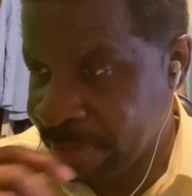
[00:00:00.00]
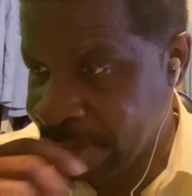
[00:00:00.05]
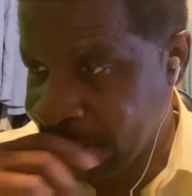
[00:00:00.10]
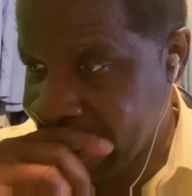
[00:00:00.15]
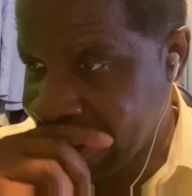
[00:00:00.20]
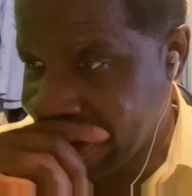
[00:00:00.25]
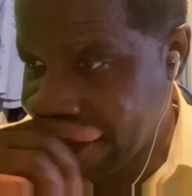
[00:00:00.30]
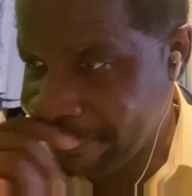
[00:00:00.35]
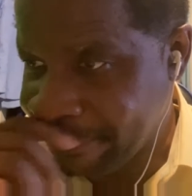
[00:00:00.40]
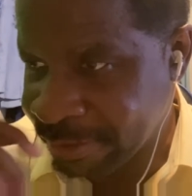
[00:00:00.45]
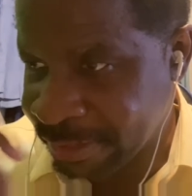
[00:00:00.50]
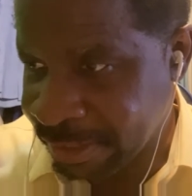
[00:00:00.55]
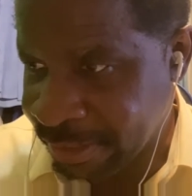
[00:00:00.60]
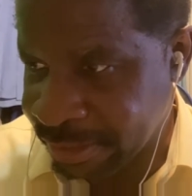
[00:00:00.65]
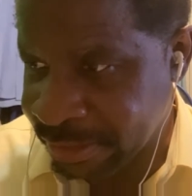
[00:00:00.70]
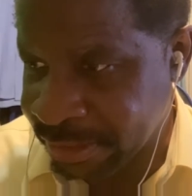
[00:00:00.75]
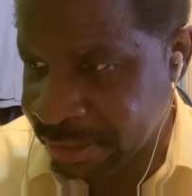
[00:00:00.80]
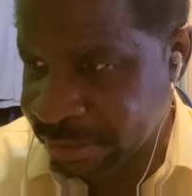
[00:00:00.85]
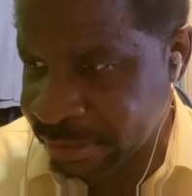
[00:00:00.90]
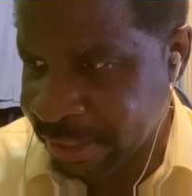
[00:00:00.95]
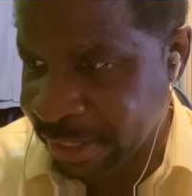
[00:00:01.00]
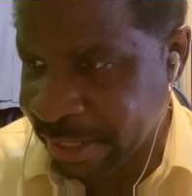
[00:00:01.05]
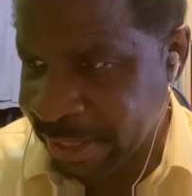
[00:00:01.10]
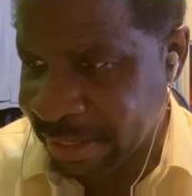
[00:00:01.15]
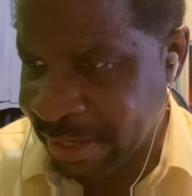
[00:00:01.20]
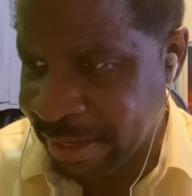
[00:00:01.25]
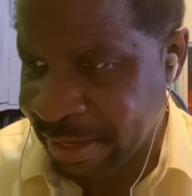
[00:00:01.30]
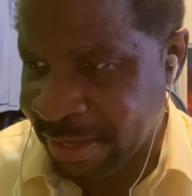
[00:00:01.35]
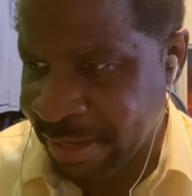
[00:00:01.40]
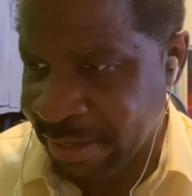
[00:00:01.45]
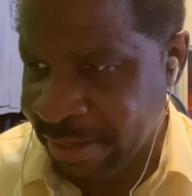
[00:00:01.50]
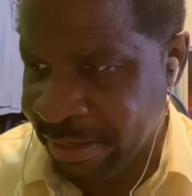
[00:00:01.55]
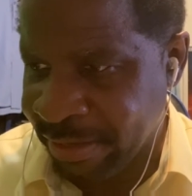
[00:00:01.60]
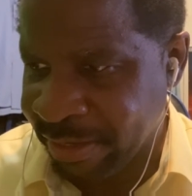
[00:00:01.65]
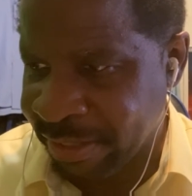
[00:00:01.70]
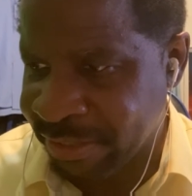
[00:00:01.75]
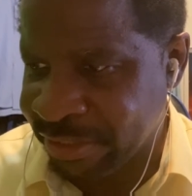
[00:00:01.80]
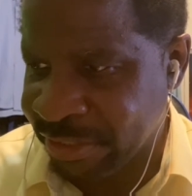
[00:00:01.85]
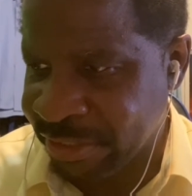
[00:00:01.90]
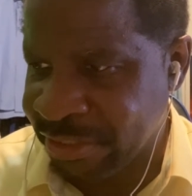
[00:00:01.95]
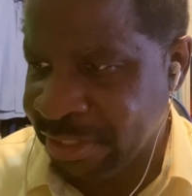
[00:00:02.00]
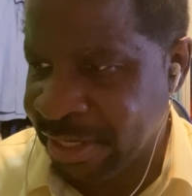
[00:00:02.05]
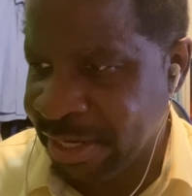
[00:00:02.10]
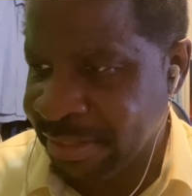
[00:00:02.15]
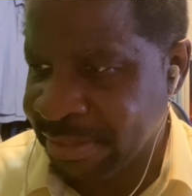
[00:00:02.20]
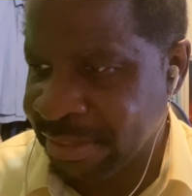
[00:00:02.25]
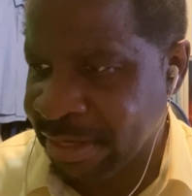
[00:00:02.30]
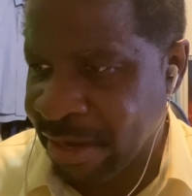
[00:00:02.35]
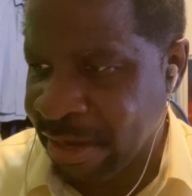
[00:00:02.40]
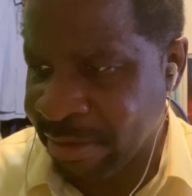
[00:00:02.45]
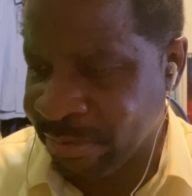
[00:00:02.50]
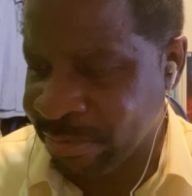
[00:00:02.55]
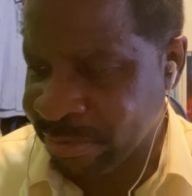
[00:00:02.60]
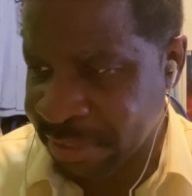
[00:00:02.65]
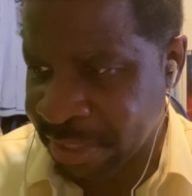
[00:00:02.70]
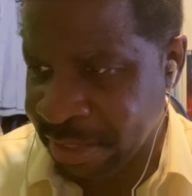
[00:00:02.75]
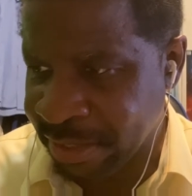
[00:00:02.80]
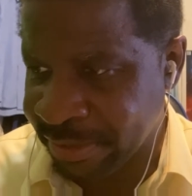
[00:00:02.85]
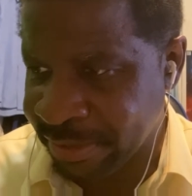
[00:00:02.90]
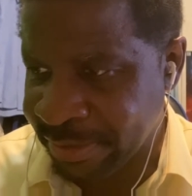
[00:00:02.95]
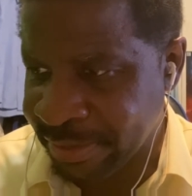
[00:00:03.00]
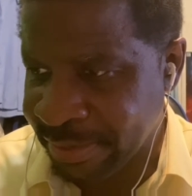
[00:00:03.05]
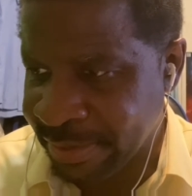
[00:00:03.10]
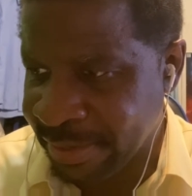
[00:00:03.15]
And obviously, this looks like a, you know, like I said, she has goggles on.